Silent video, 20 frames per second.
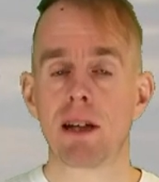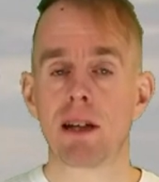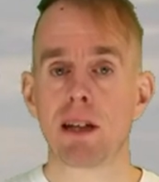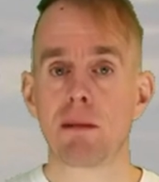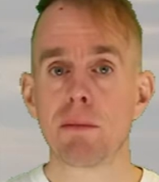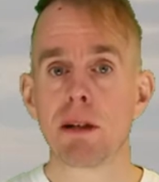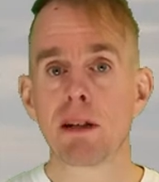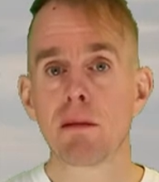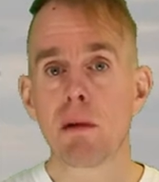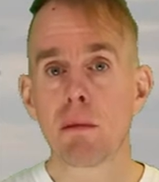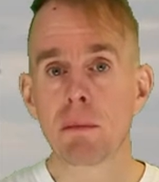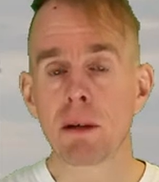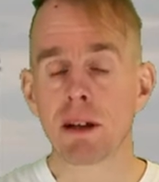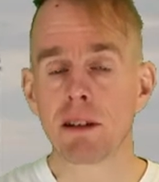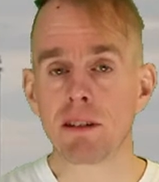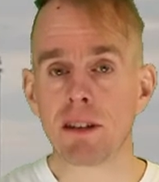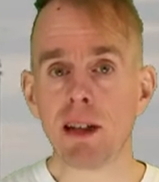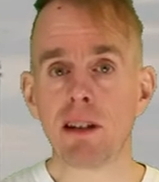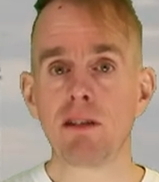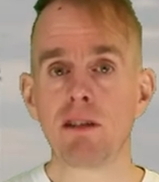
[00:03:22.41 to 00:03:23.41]
Your minimum
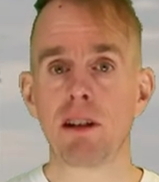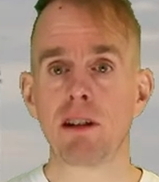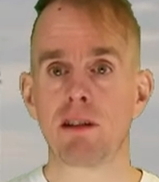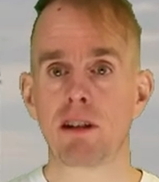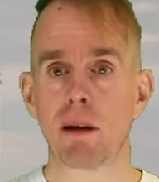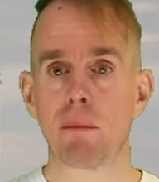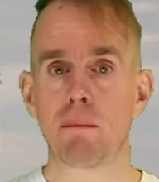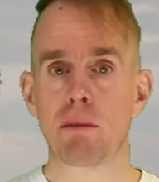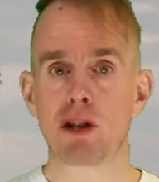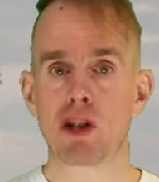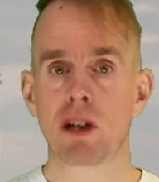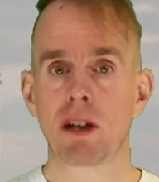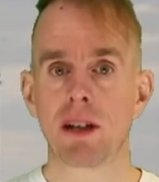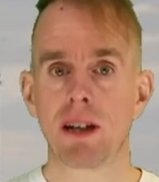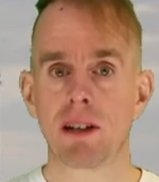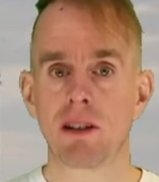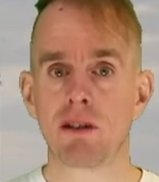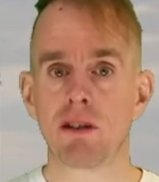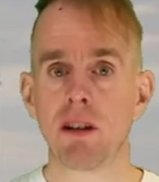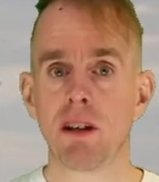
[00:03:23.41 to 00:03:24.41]
condensing temperature,
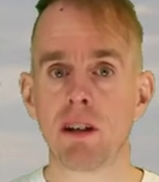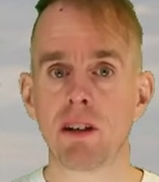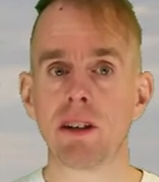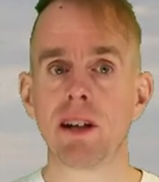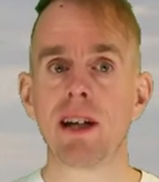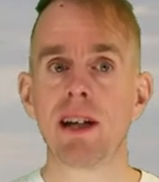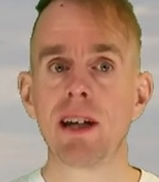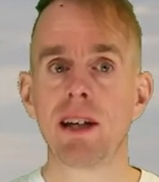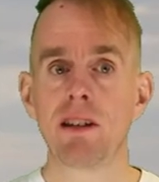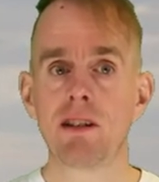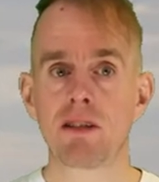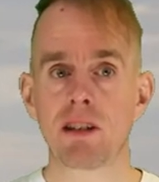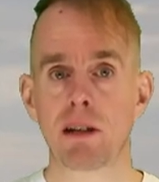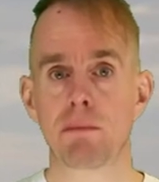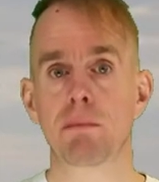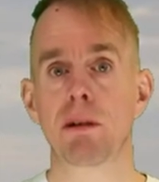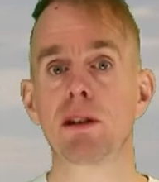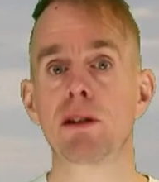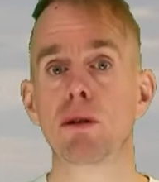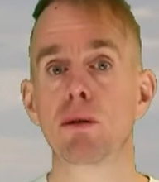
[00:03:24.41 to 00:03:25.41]
in turn, is
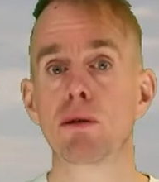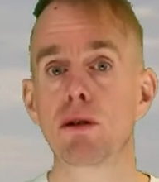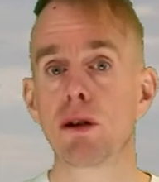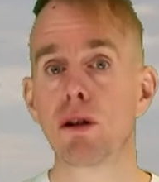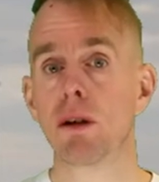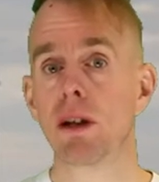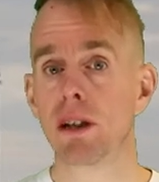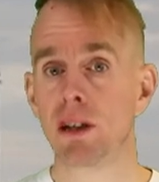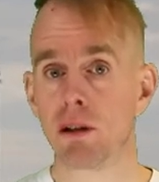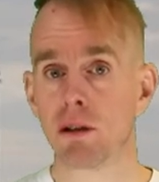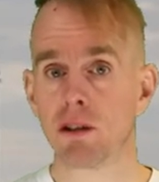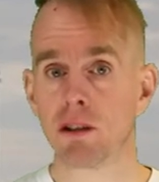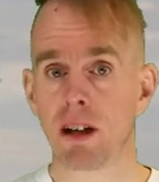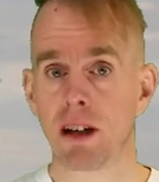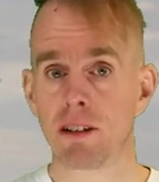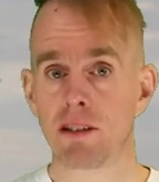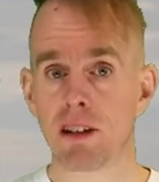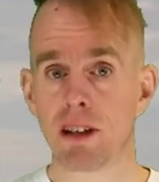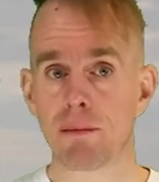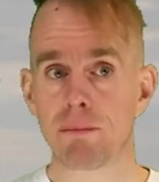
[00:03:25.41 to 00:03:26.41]
set by your cooling
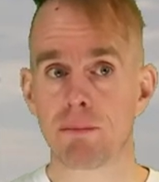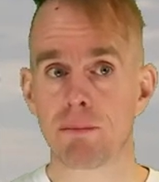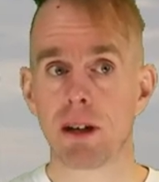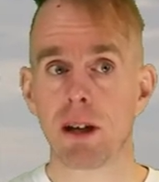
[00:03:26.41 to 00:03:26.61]
utility.